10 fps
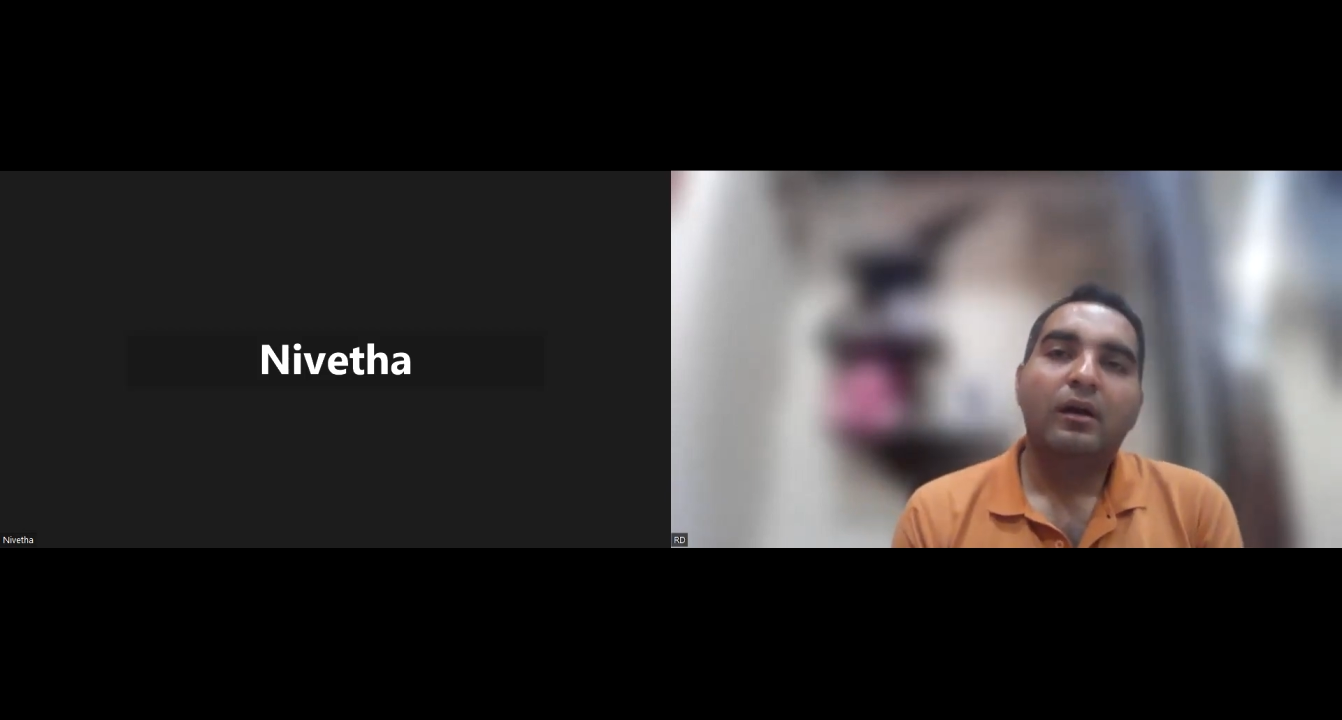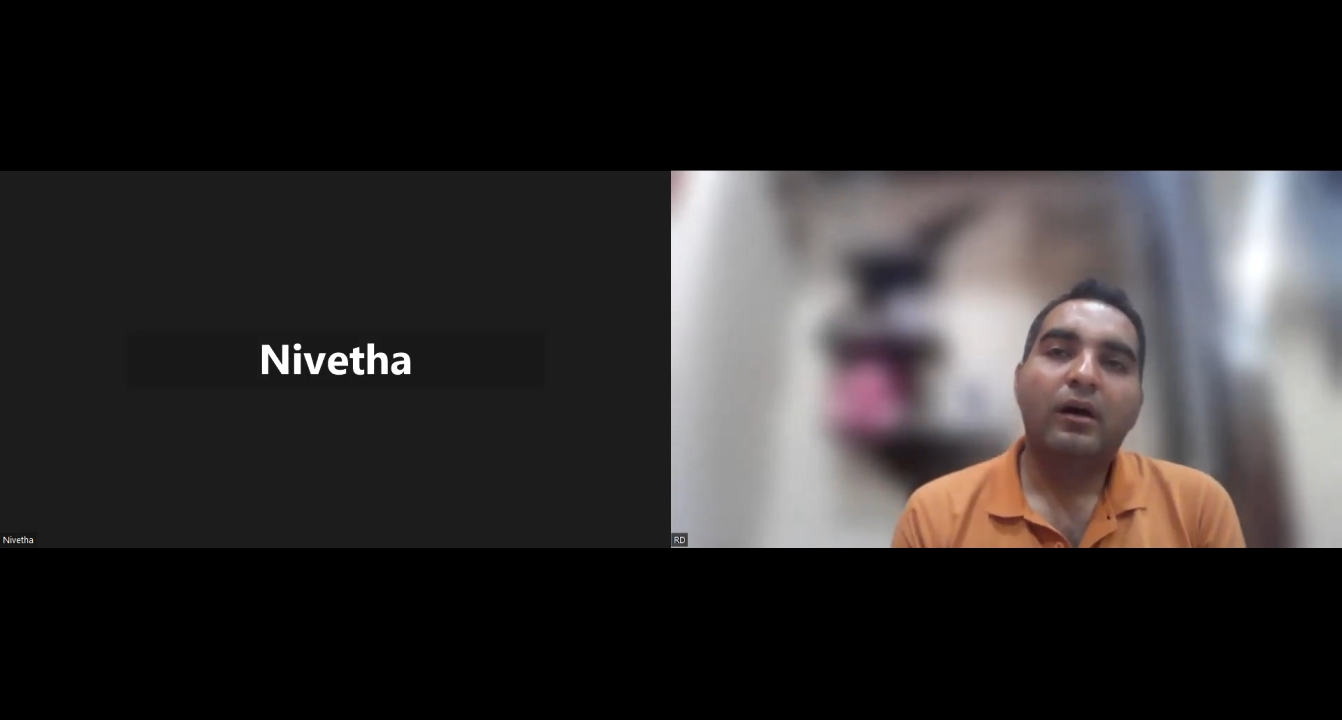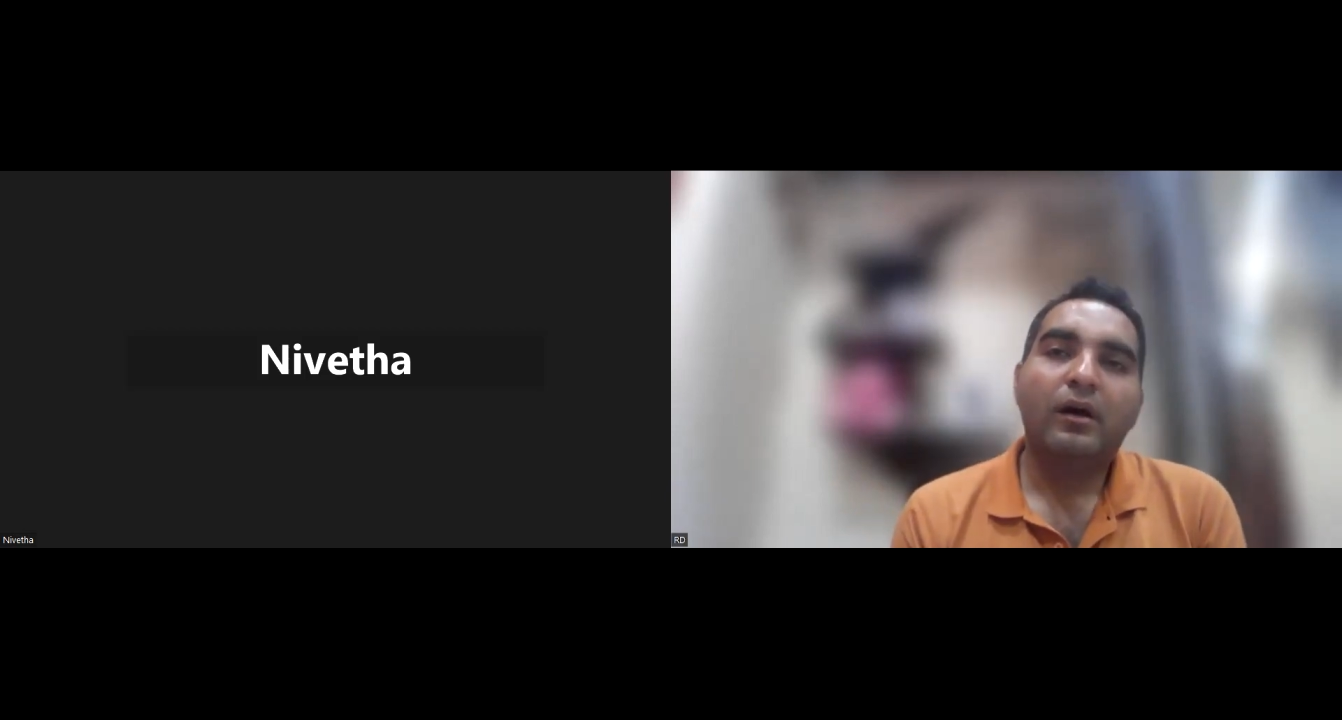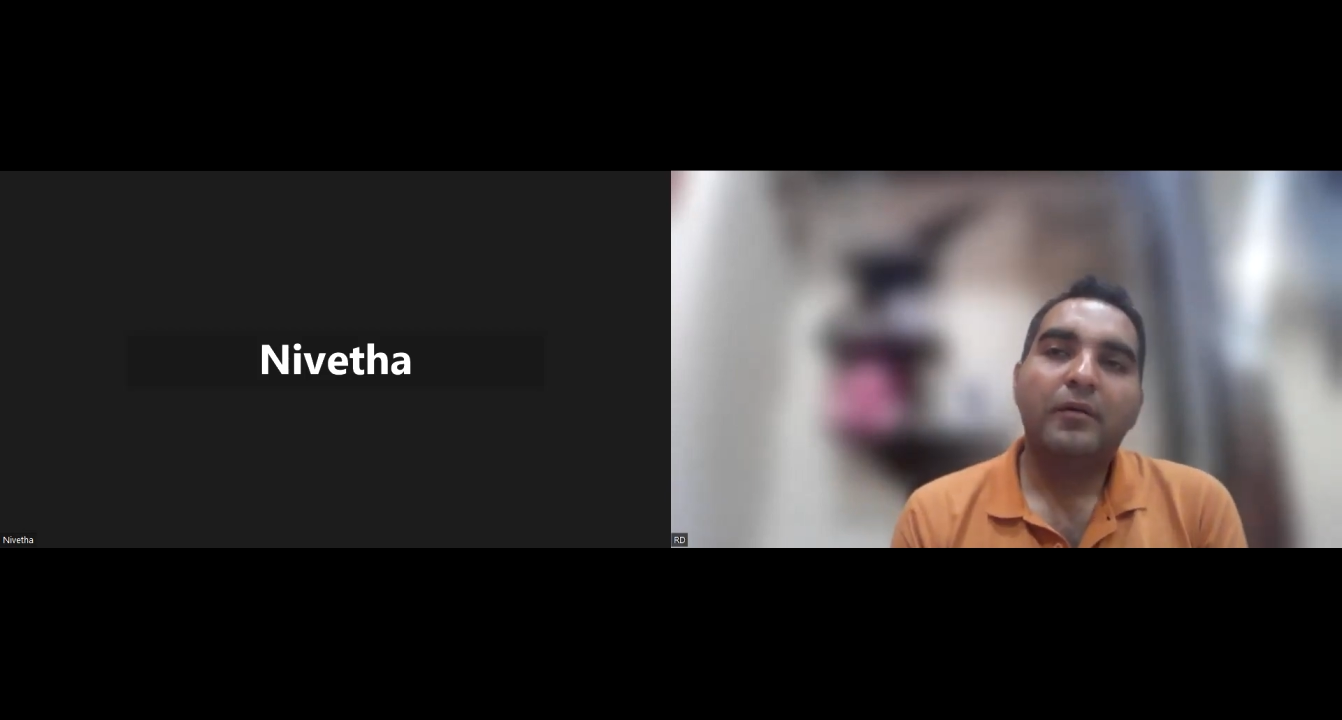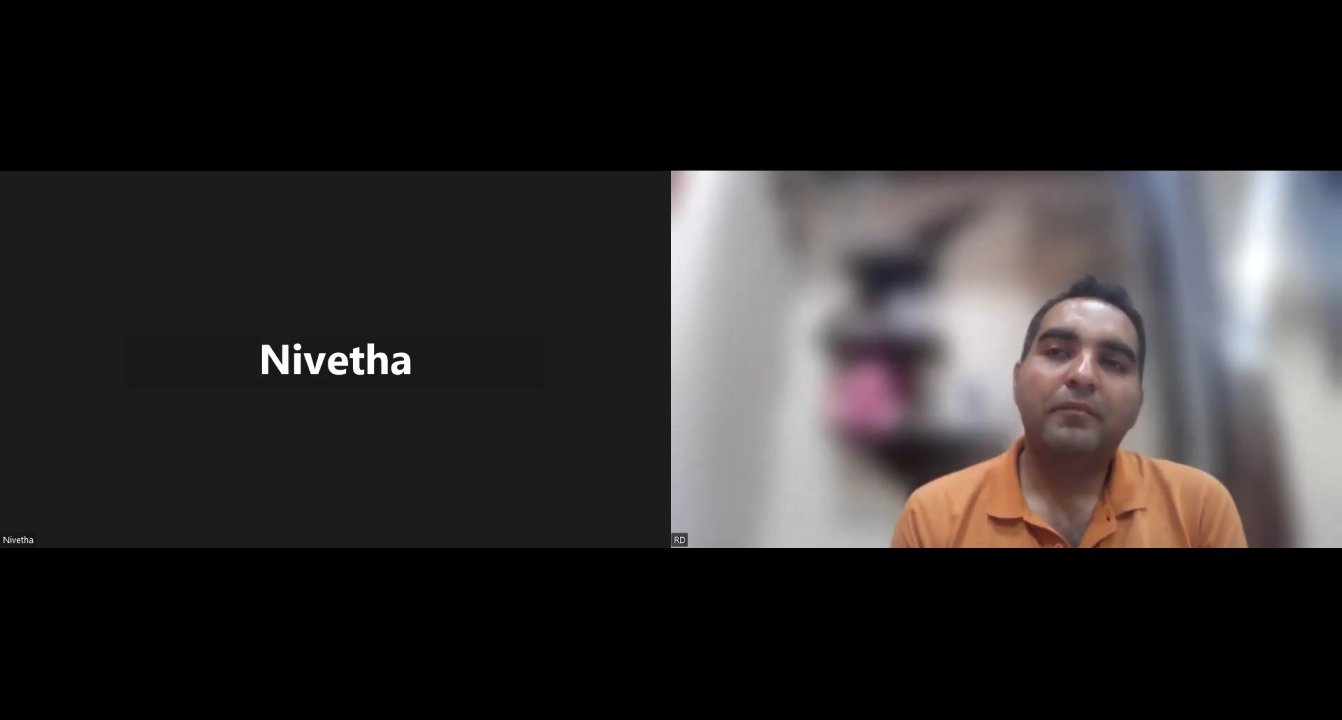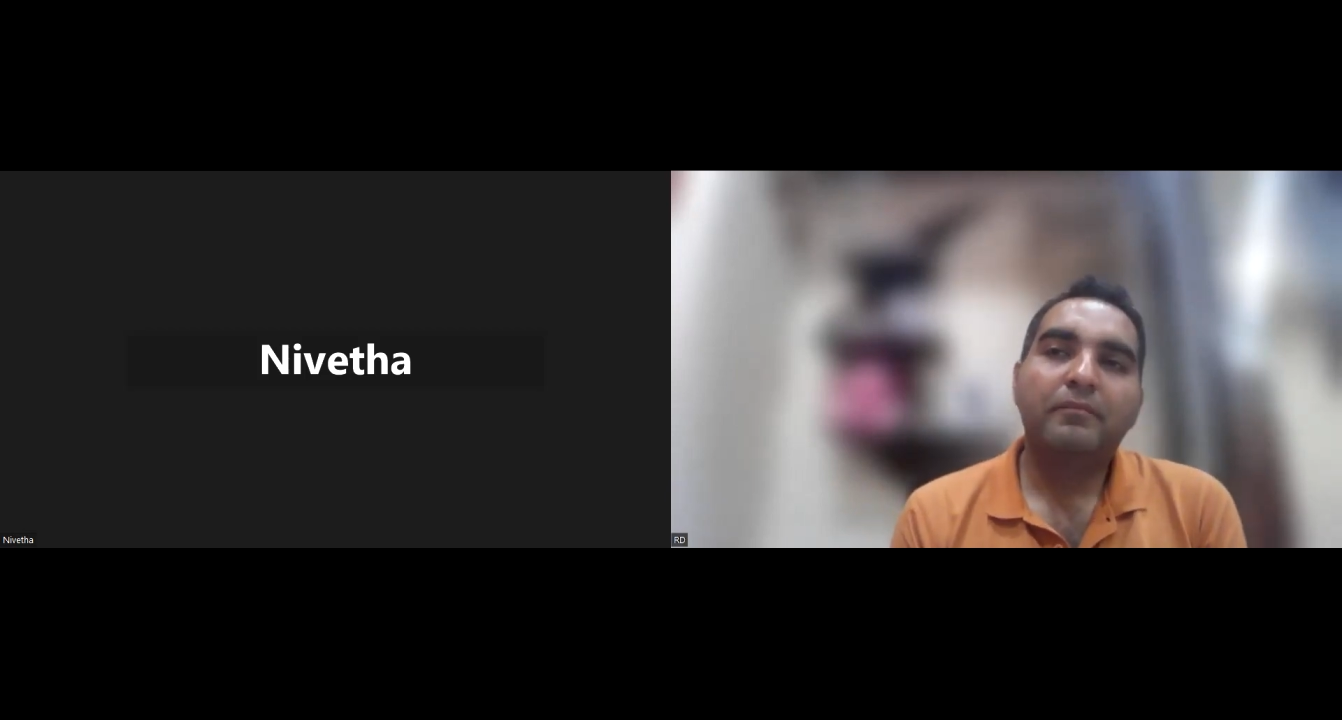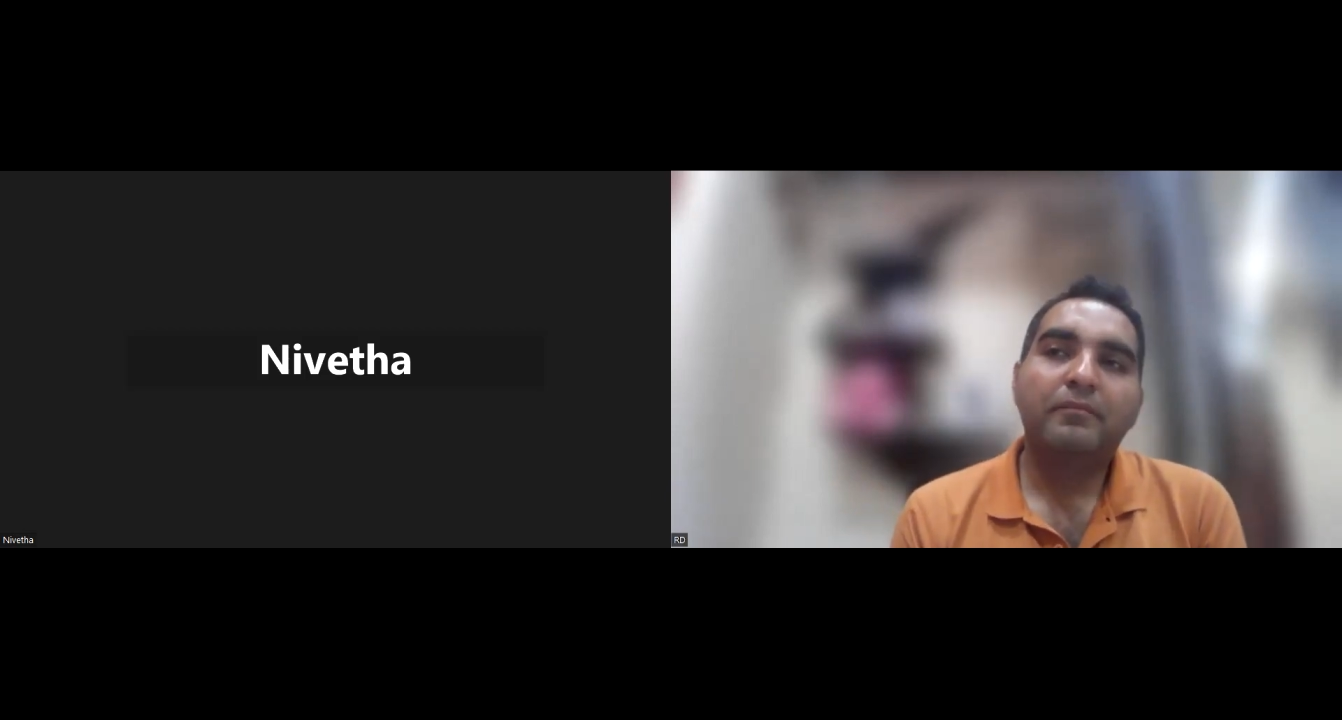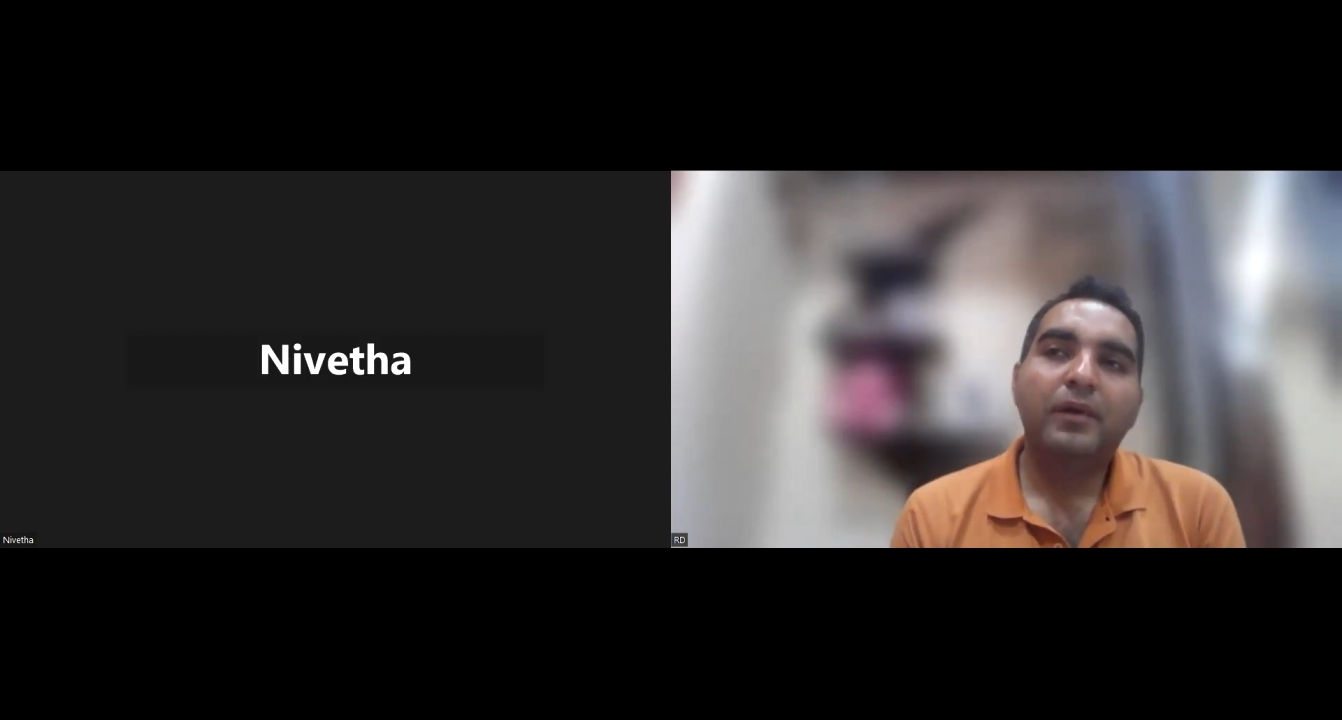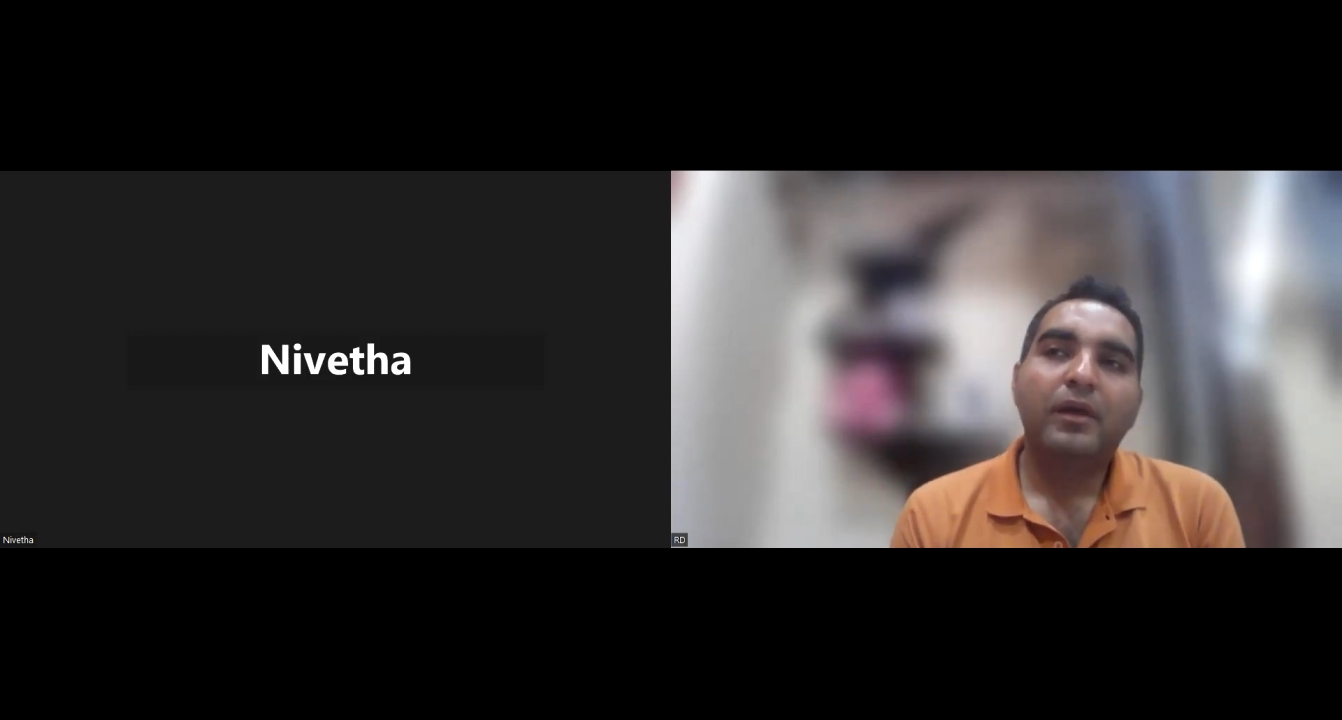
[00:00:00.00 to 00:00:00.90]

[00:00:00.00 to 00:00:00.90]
Um,